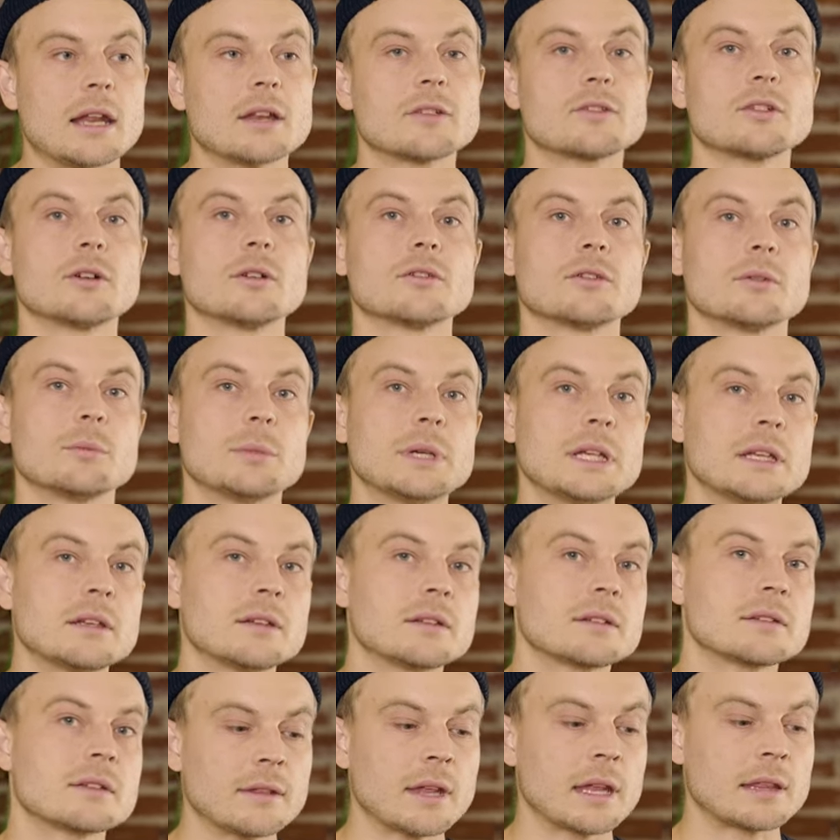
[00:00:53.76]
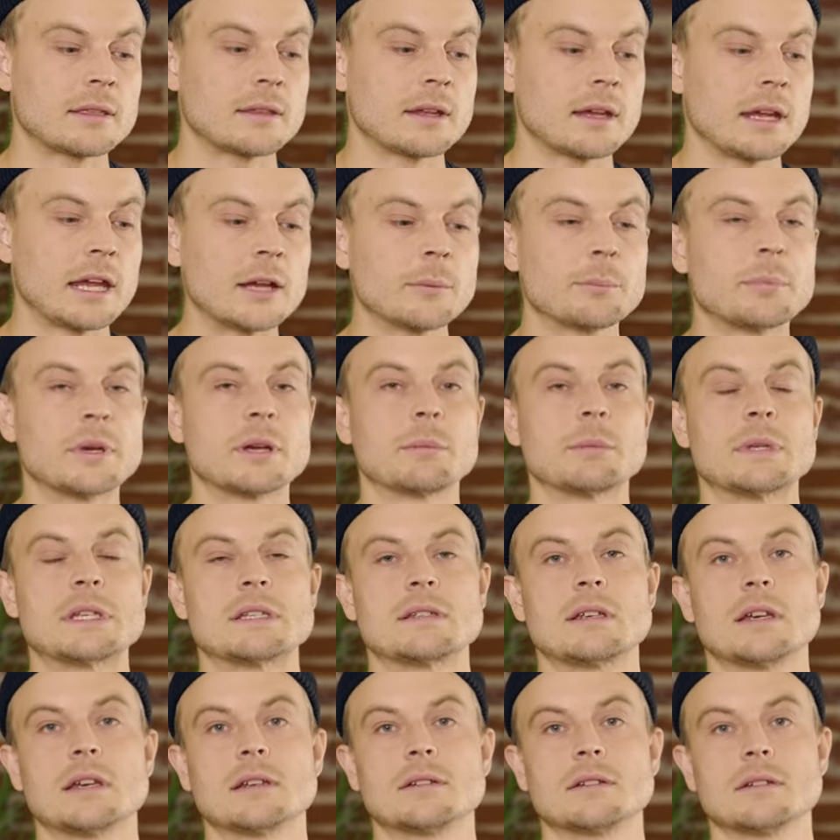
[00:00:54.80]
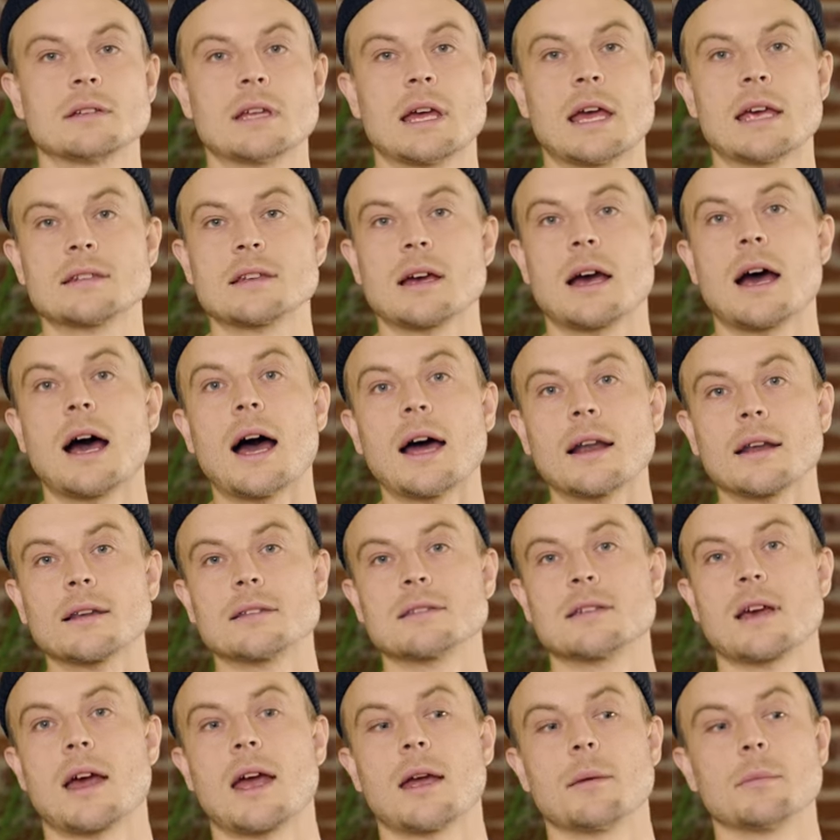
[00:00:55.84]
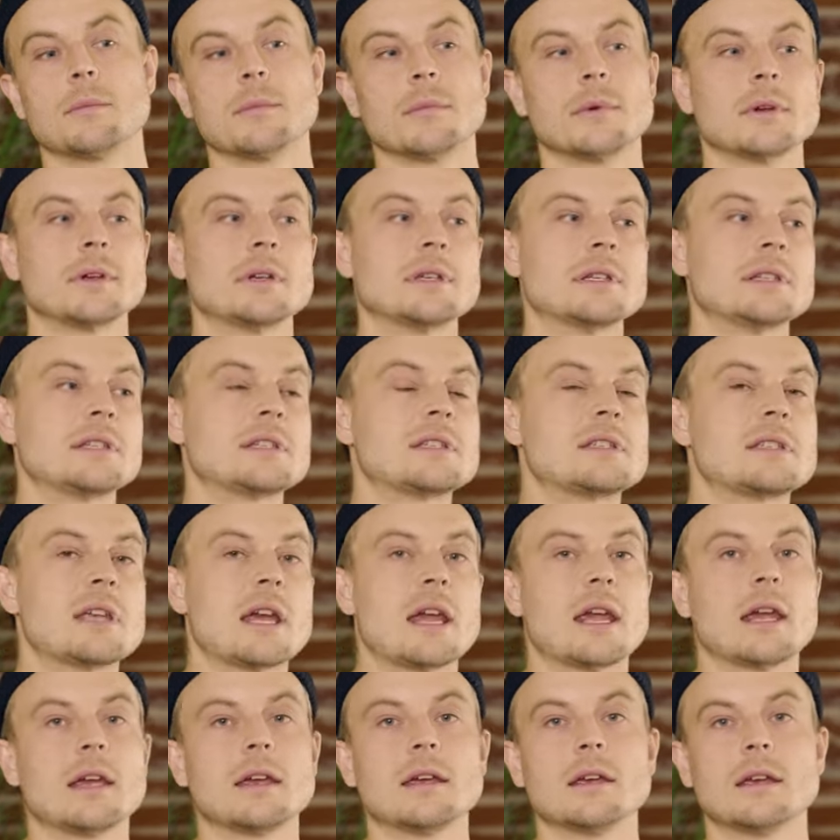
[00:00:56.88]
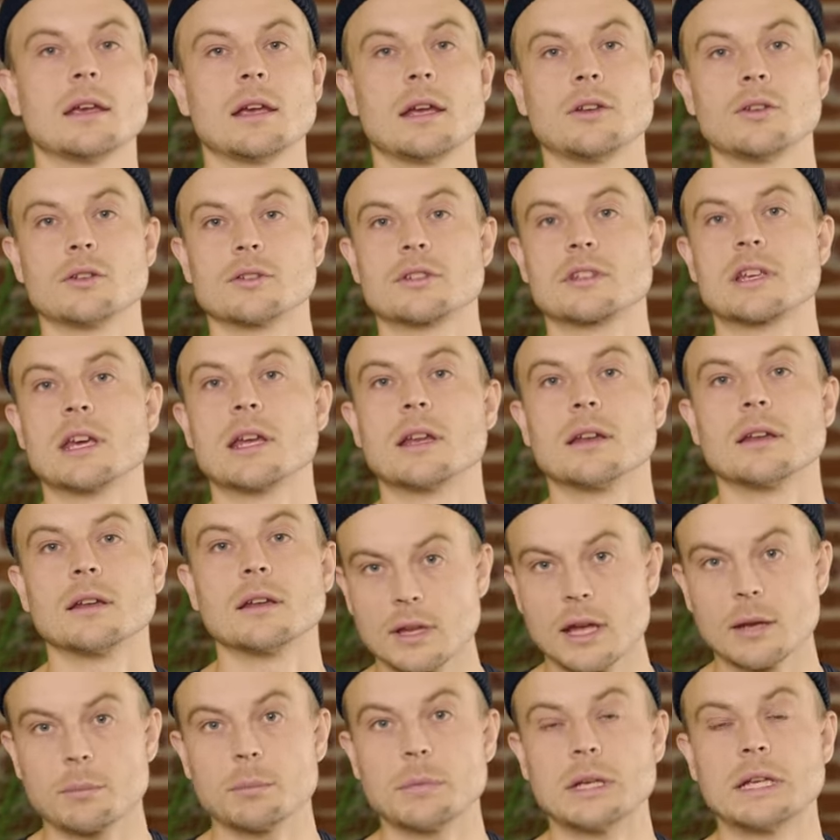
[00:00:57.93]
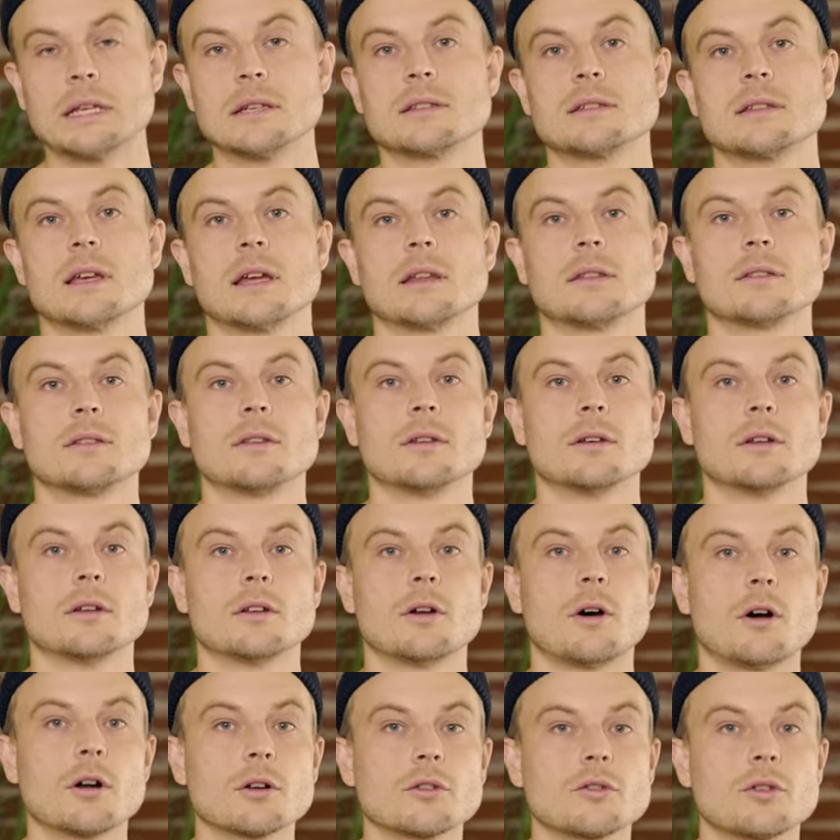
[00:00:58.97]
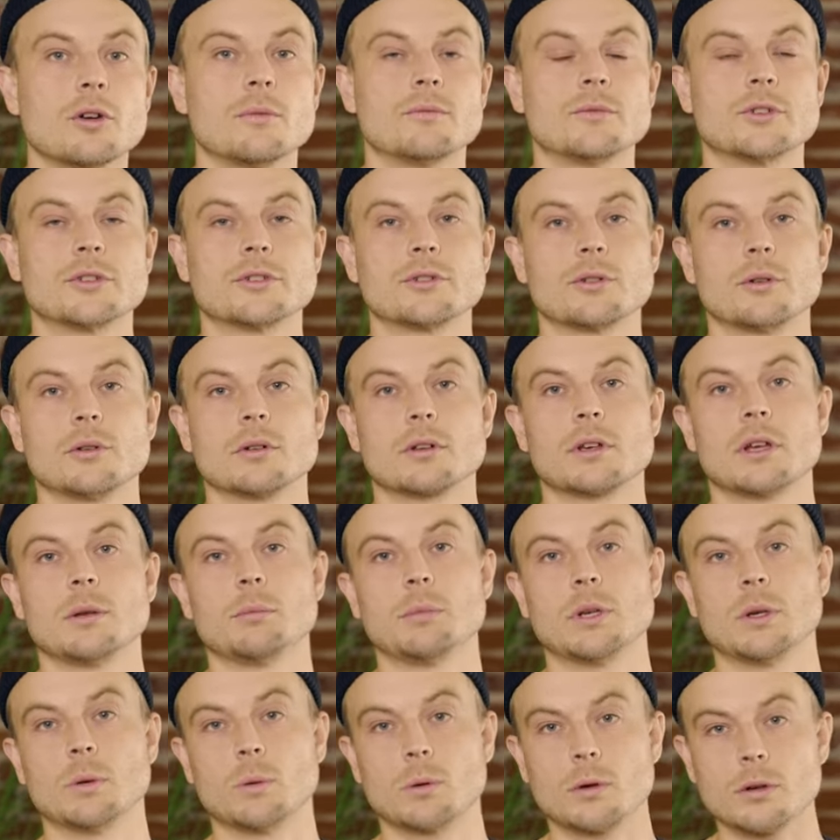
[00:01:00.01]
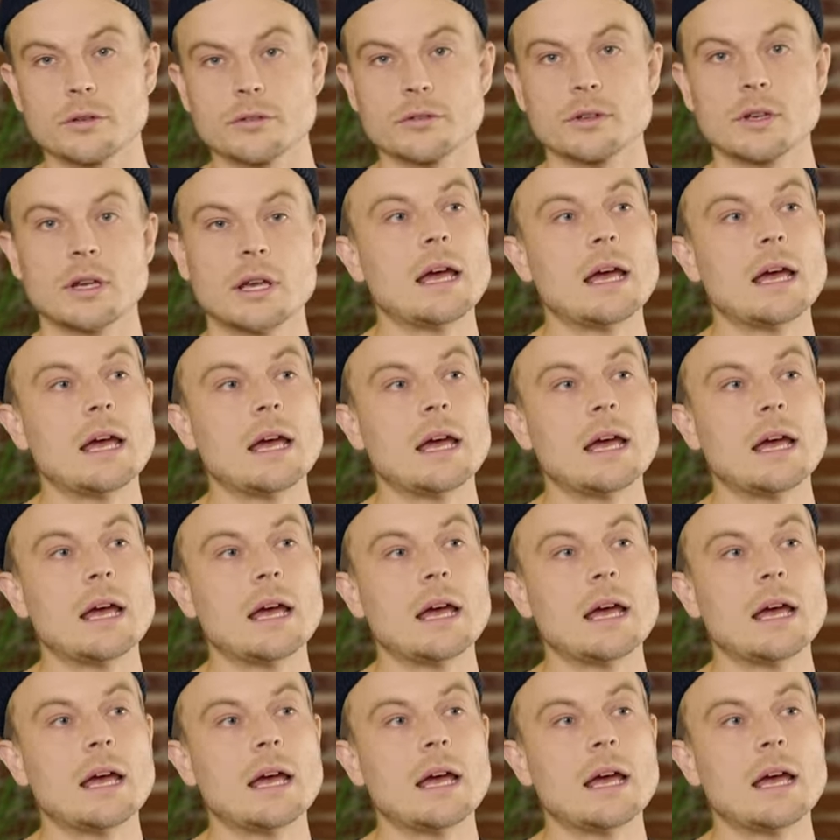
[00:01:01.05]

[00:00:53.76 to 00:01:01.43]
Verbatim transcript: And it also means that the ink pigmentation has a harder time staying in your skin. That means that the long-term result can be worse,